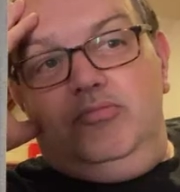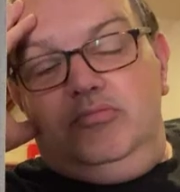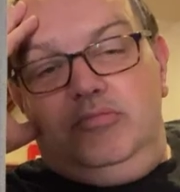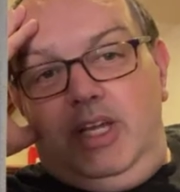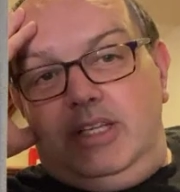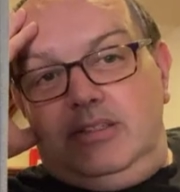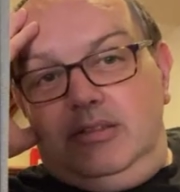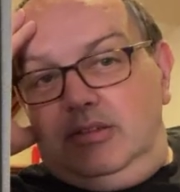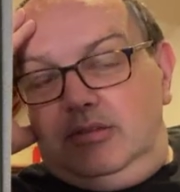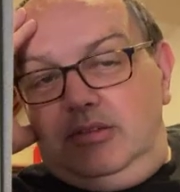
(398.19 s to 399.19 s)
it's
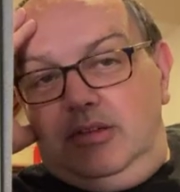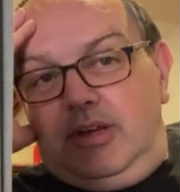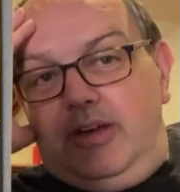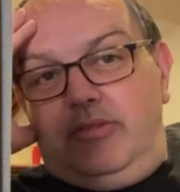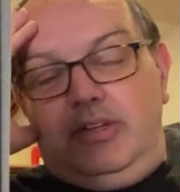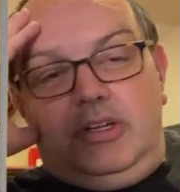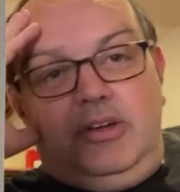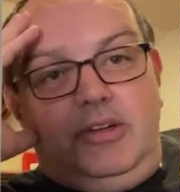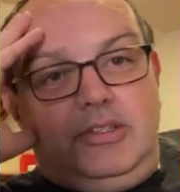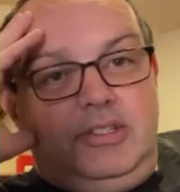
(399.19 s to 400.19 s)
not covering the
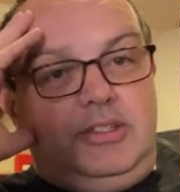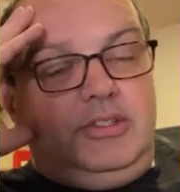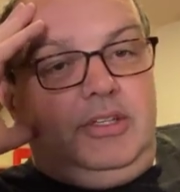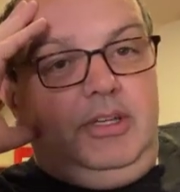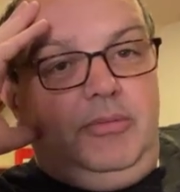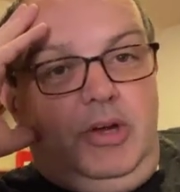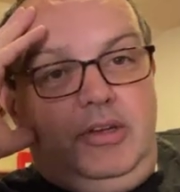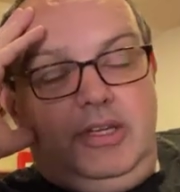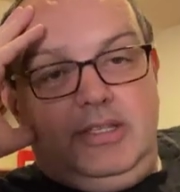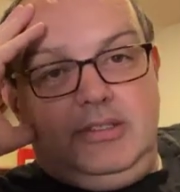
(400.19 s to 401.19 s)
costs, and it certainly won't
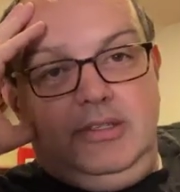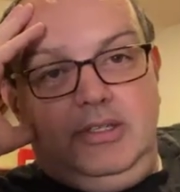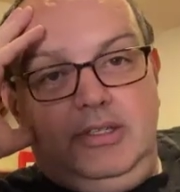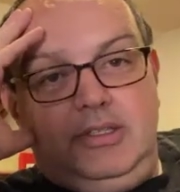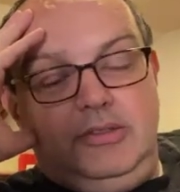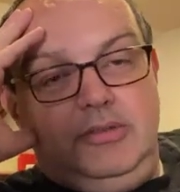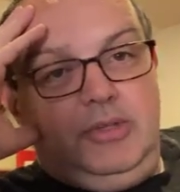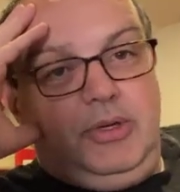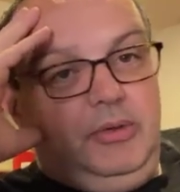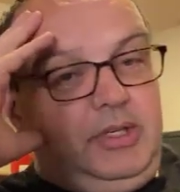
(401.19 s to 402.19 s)
as I do
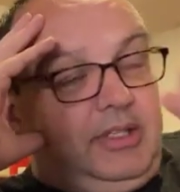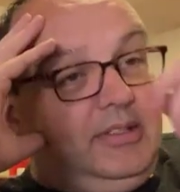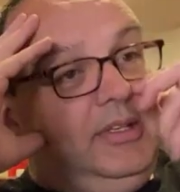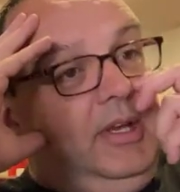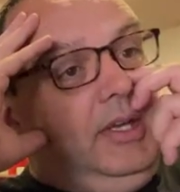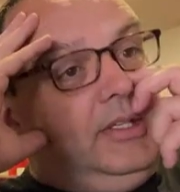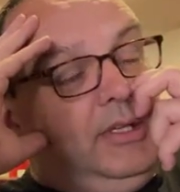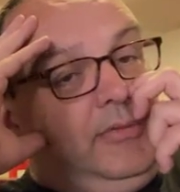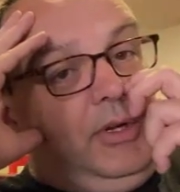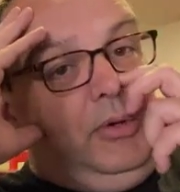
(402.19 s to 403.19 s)
recordings.
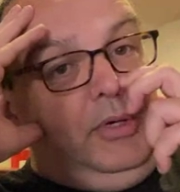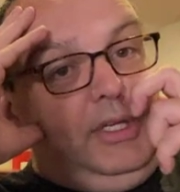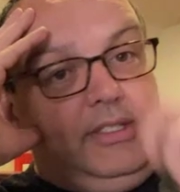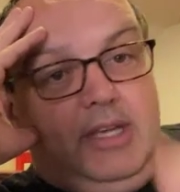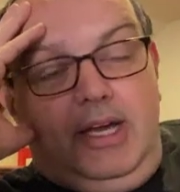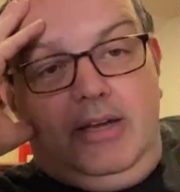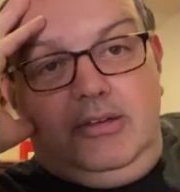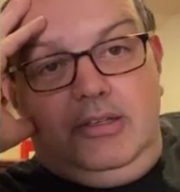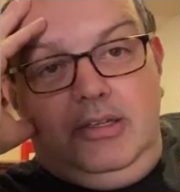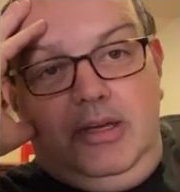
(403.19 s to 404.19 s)
So recordings are
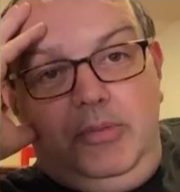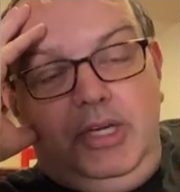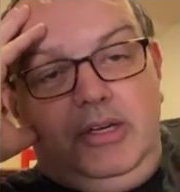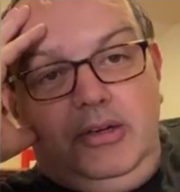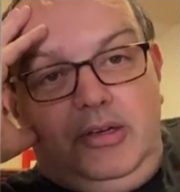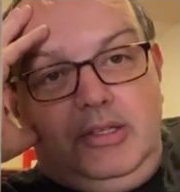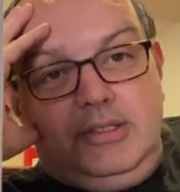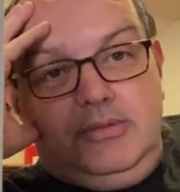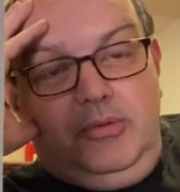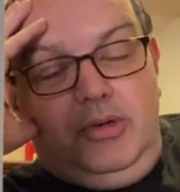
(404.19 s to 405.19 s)
a big
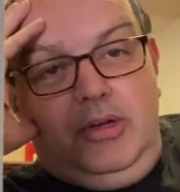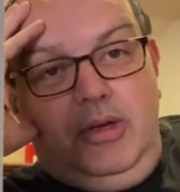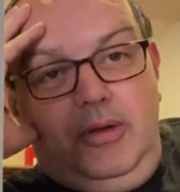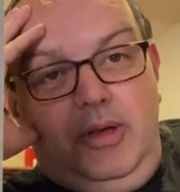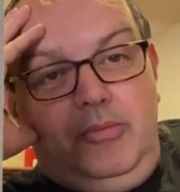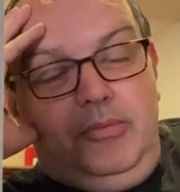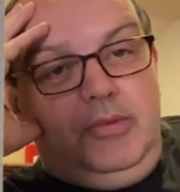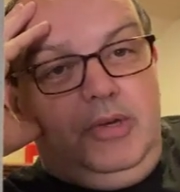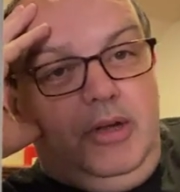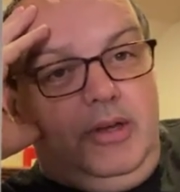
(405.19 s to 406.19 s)
cost. What I am
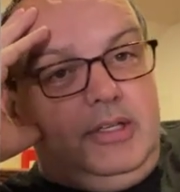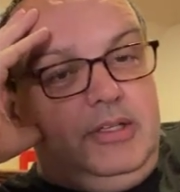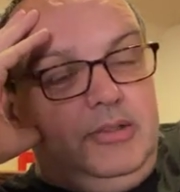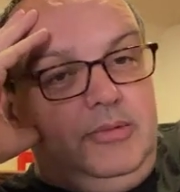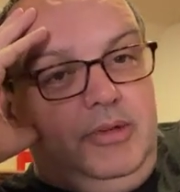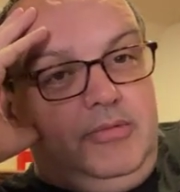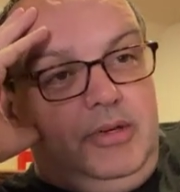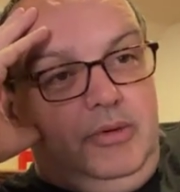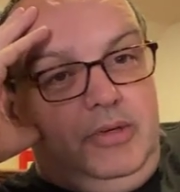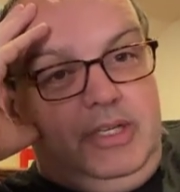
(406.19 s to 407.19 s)
going to do with
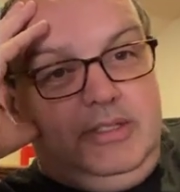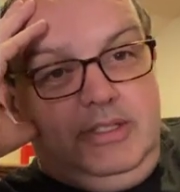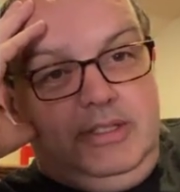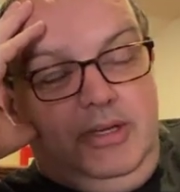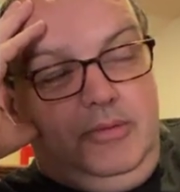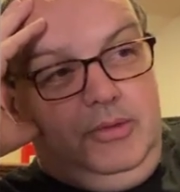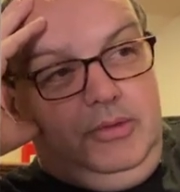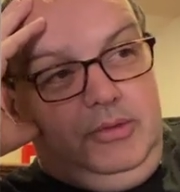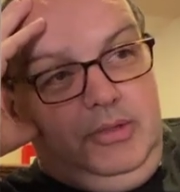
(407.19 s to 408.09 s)
recordings is I will